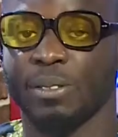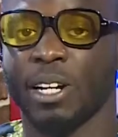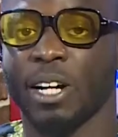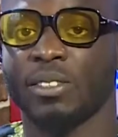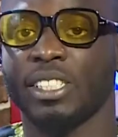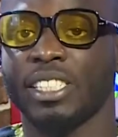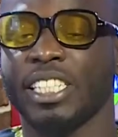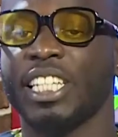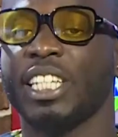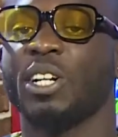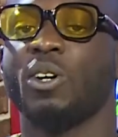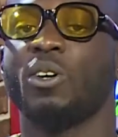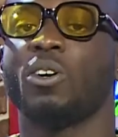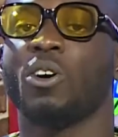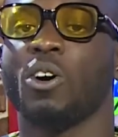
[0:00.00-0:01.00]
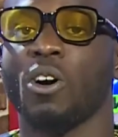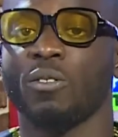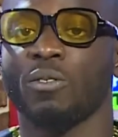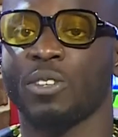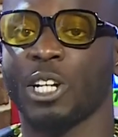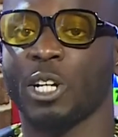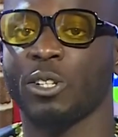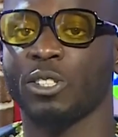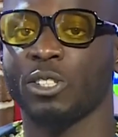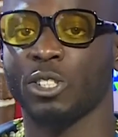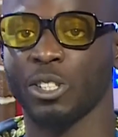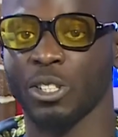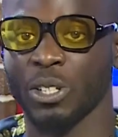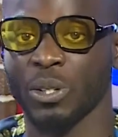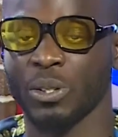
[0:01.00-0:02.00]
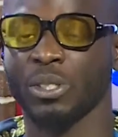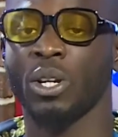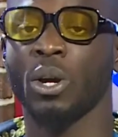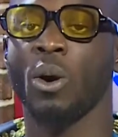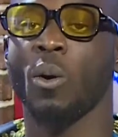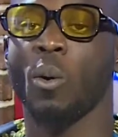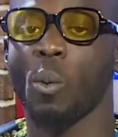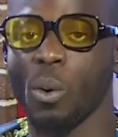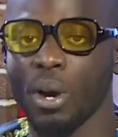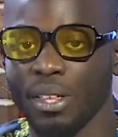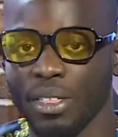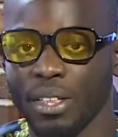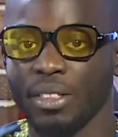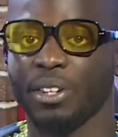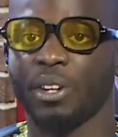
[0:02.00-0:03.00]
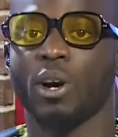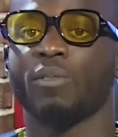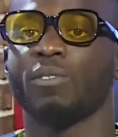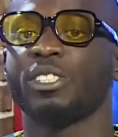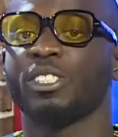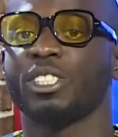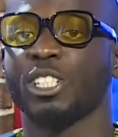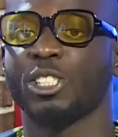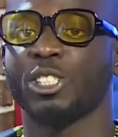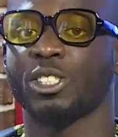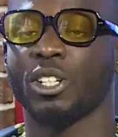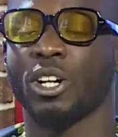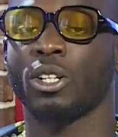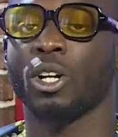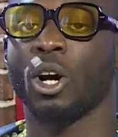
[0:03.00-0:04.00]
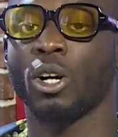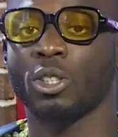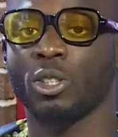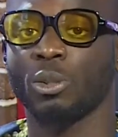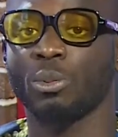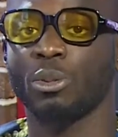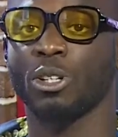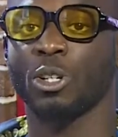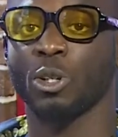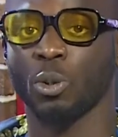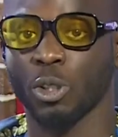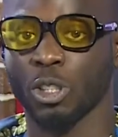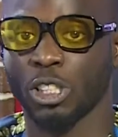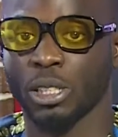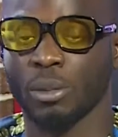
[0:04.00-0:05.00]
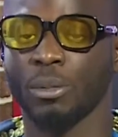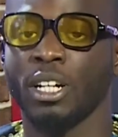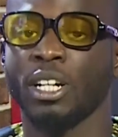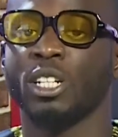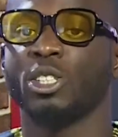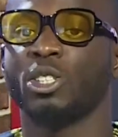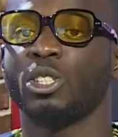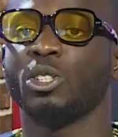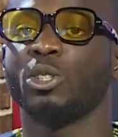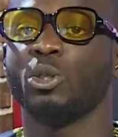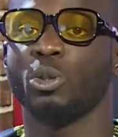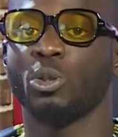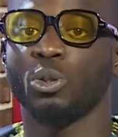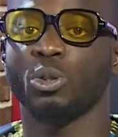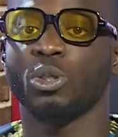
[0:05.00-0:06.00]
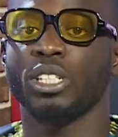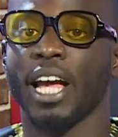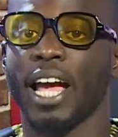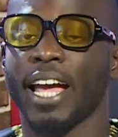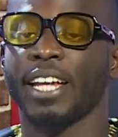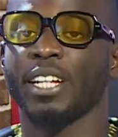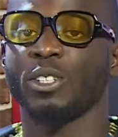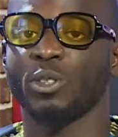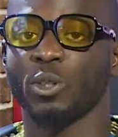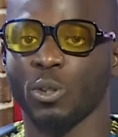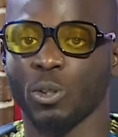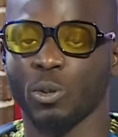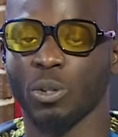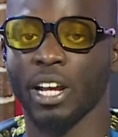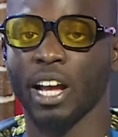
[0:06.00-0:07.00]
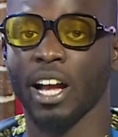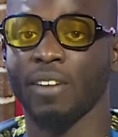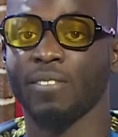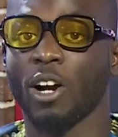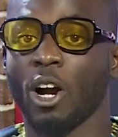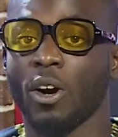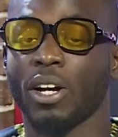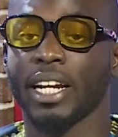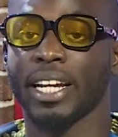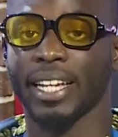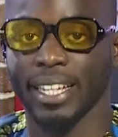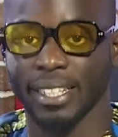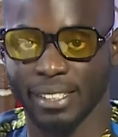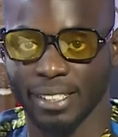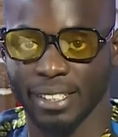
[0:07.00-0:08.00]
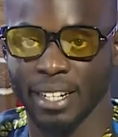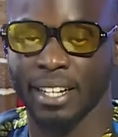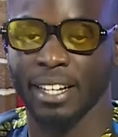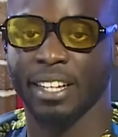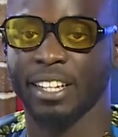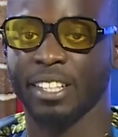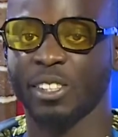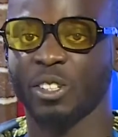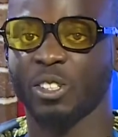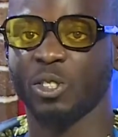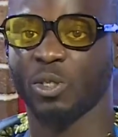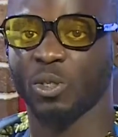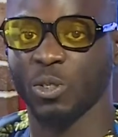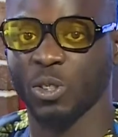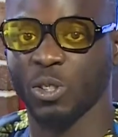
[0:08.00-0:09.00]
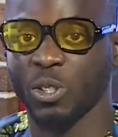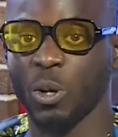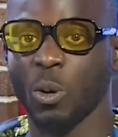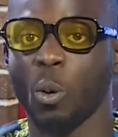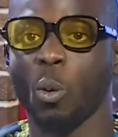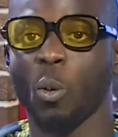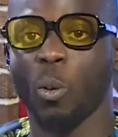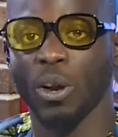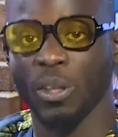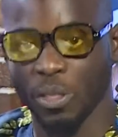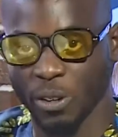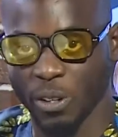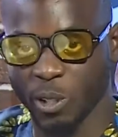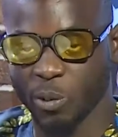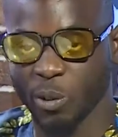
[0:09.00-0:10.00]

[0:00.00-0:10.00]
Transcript: Now, tea or coffee continues with the conversation on entrepreneurship, the do's and don'ts. We have our guest in the studio with us.